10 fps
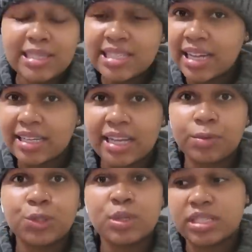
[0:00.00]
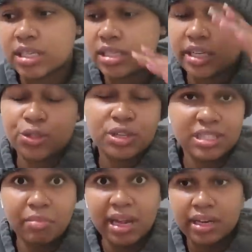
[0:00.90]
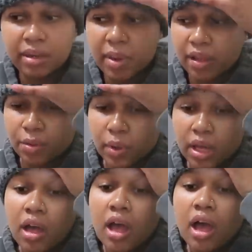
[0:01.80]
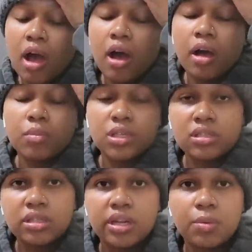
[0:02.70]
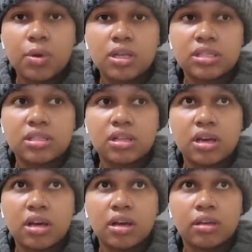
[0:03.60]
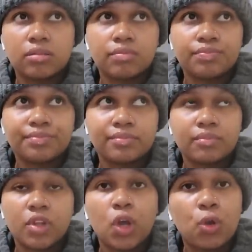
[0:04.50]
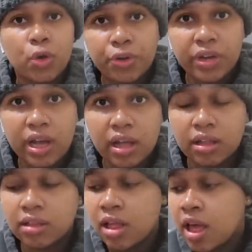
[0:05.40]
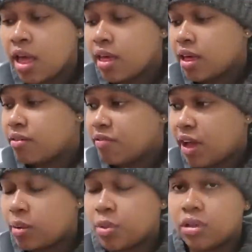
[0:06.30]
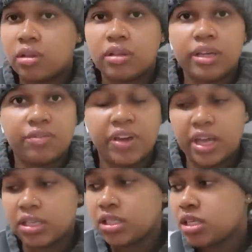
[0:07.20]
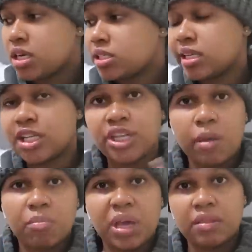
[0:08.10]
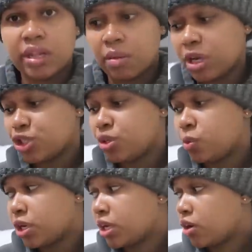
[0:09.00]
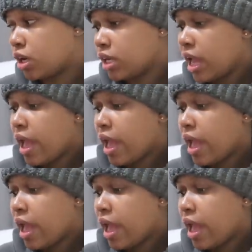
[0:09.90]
Sunday, which was yesterday, today's Monday by the way, yesterday was the L'Oreal Infallible event slash campaign that I'm actually working on,